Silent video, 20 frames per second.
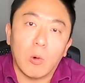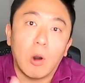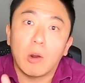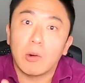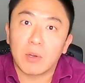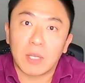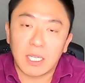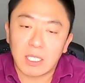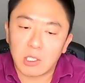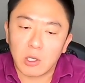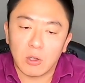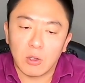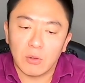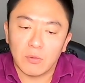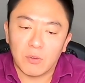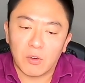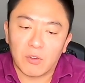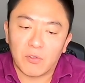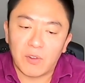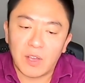water gets all
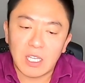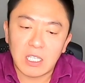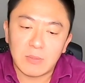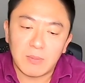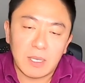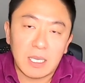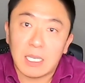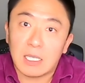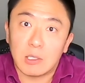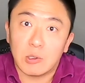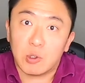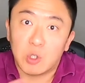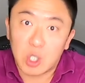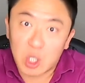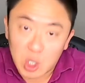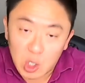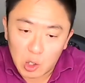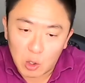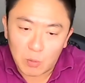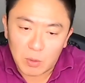over your face because there's
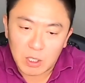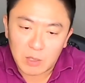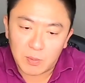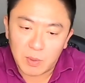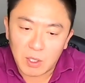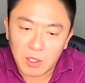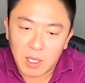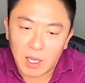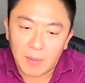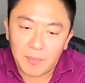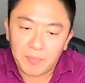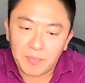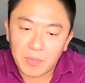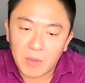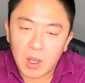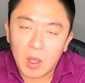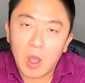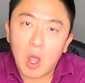just so much buildup.